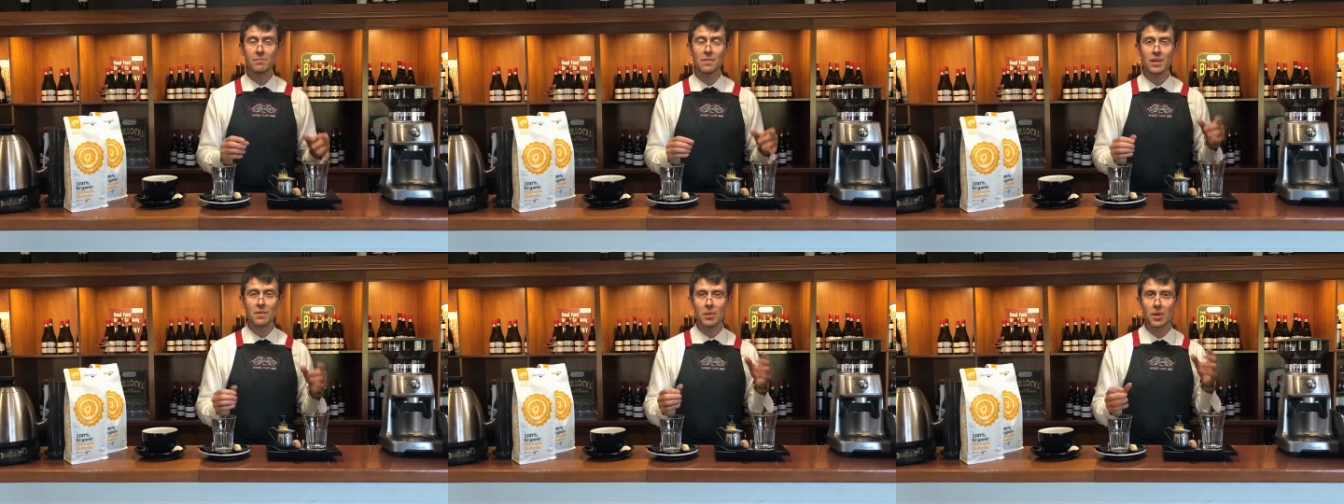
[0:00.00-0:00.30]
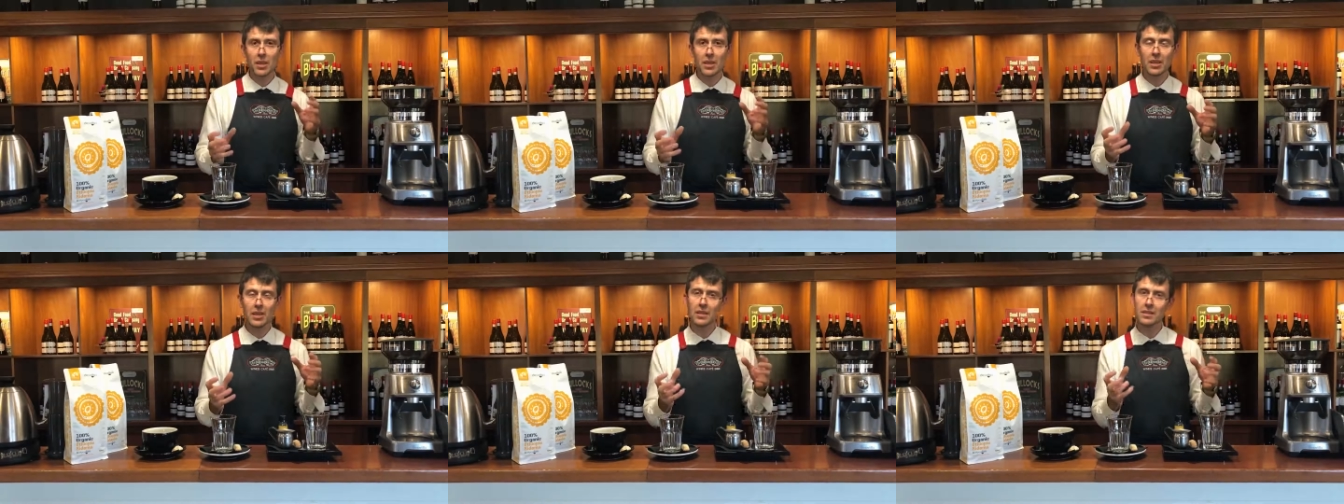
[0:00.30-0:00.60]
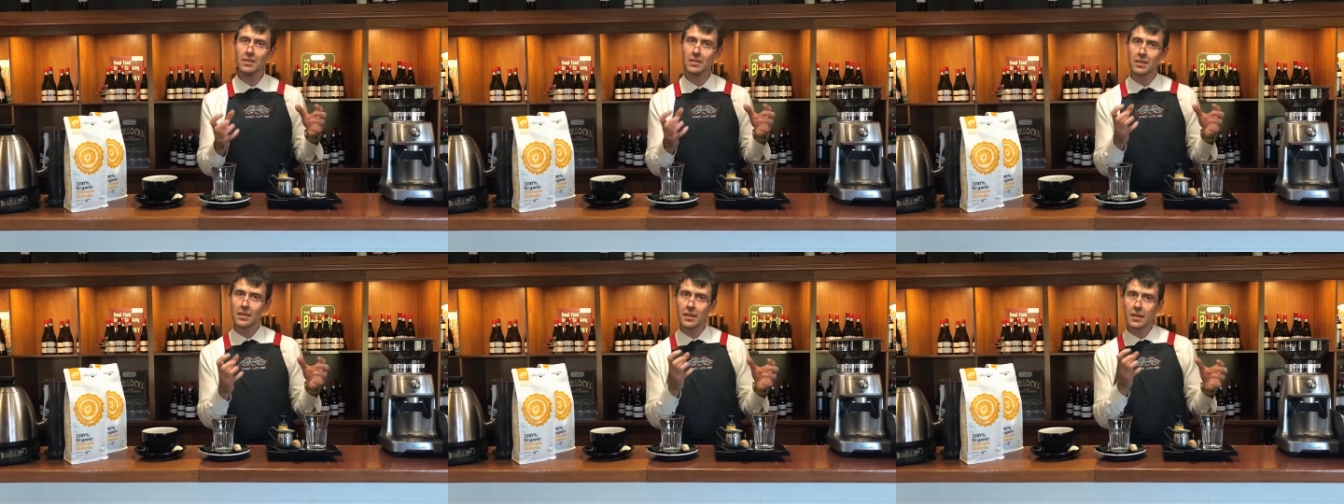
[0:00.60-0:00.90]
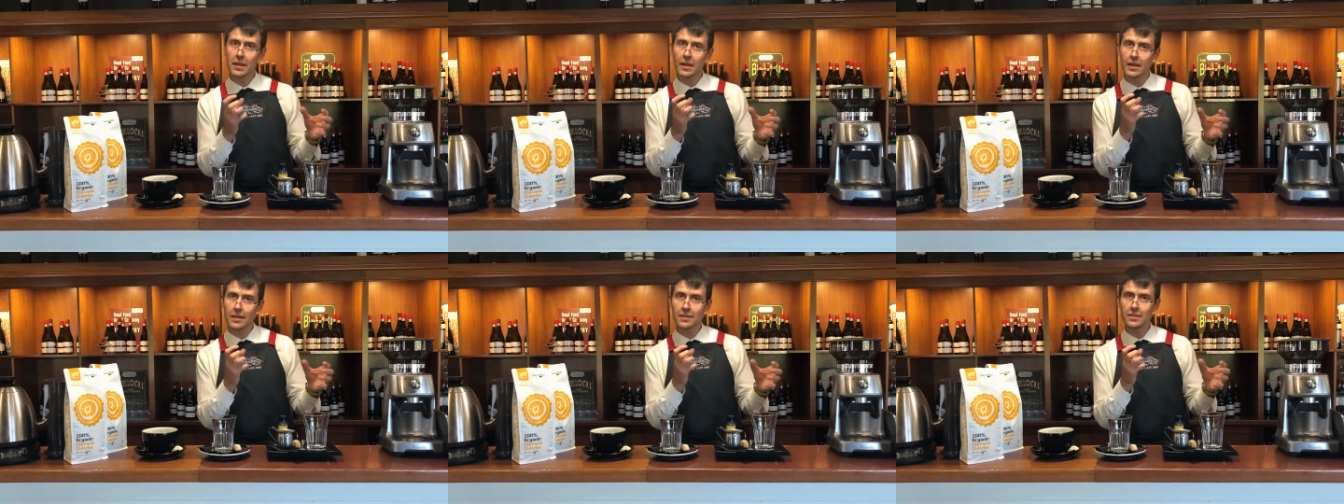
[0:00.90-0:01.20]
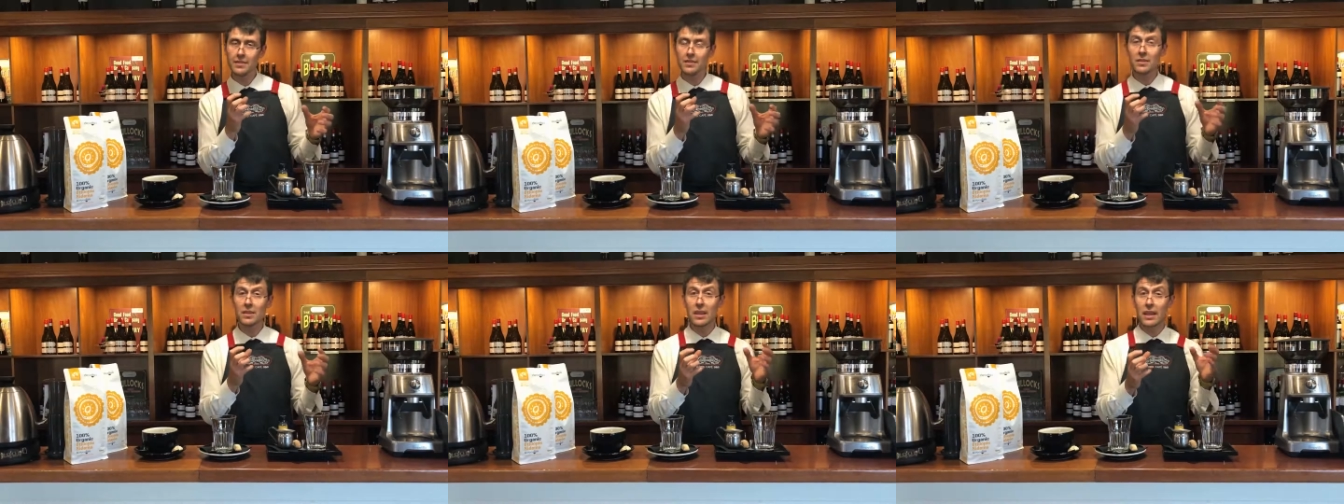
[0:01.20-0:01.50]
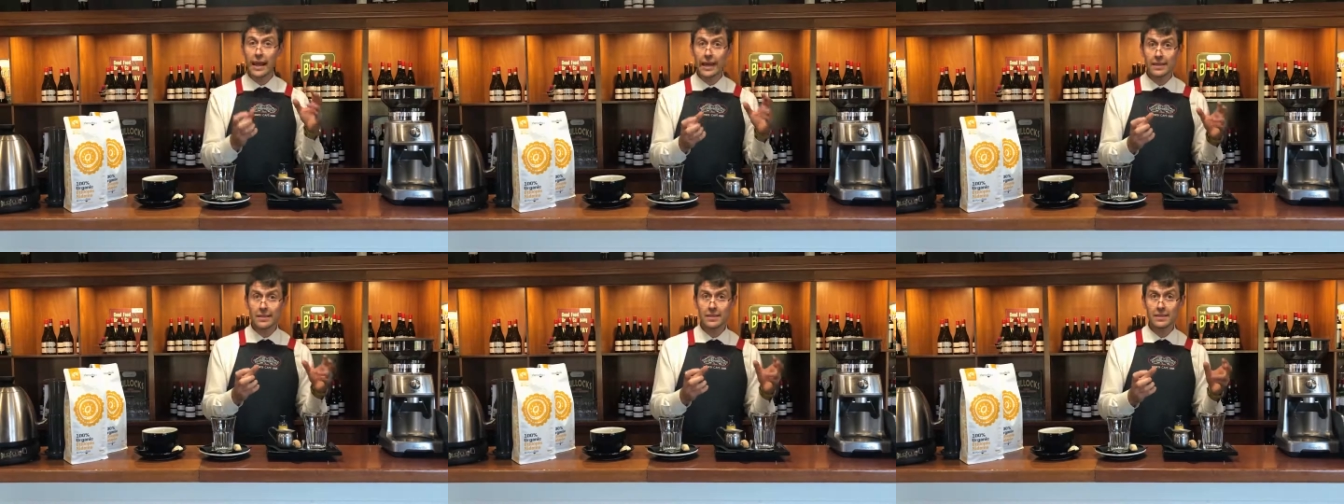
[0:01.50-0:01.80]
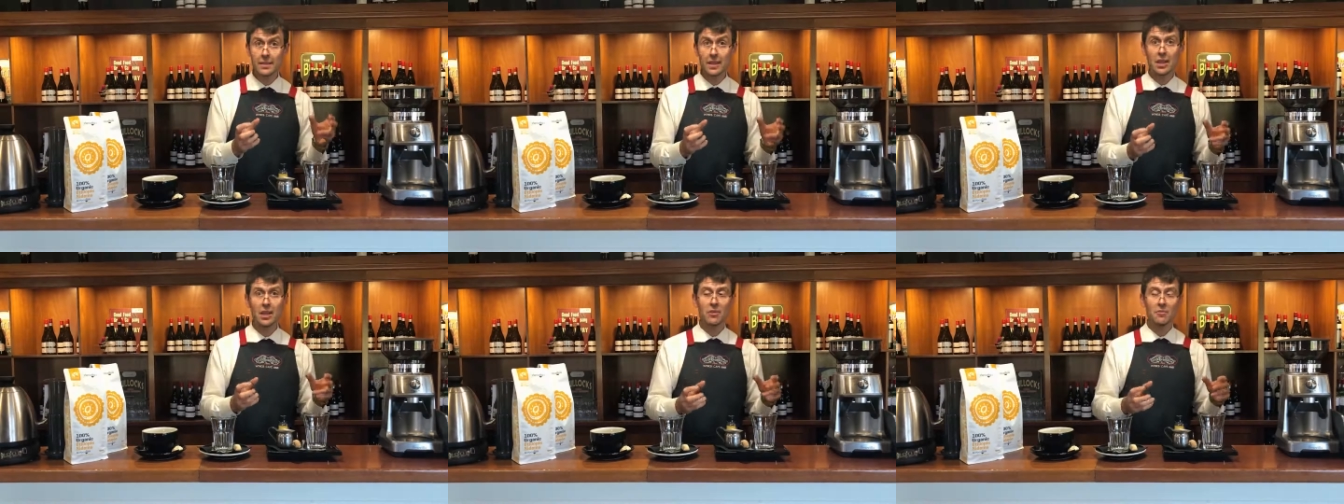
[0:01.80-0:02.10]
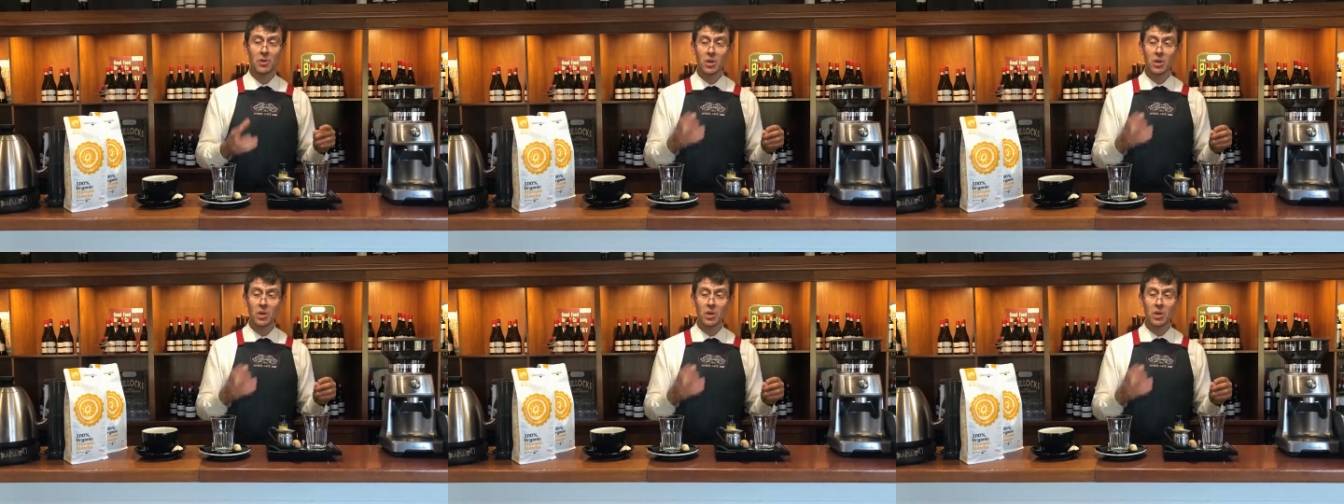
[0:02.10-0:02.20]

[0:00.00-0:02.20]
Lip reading: maybe it's a little less,